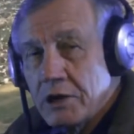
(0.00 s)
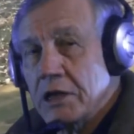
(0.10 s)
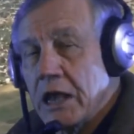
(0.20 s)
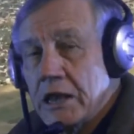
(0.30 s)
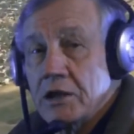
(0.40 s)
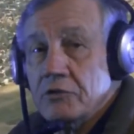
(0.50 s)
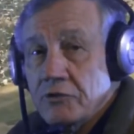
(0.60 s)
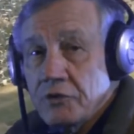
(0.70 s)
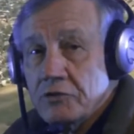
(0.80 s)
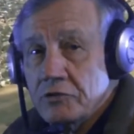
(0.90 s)
indicating a
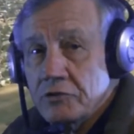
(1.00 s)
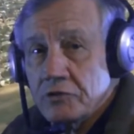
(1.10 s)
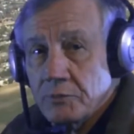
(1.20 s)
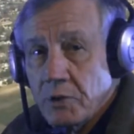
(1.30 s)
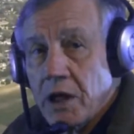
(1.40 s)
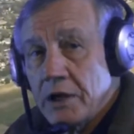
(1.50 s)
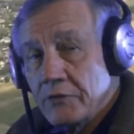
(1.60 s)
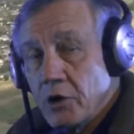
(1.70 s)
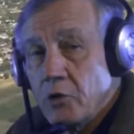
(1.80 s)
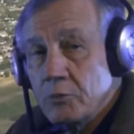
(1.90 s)
sufficient supply
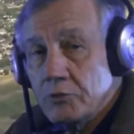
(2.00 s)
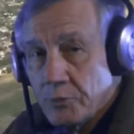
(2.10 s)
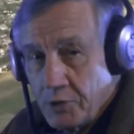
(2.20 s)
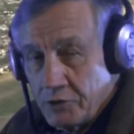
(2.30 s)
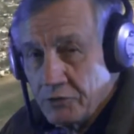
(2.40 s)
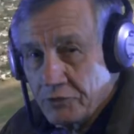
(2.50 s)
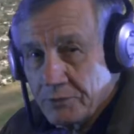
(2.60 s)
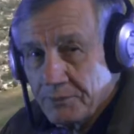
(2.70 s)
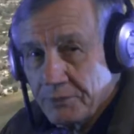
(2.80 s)
of homes for purchase.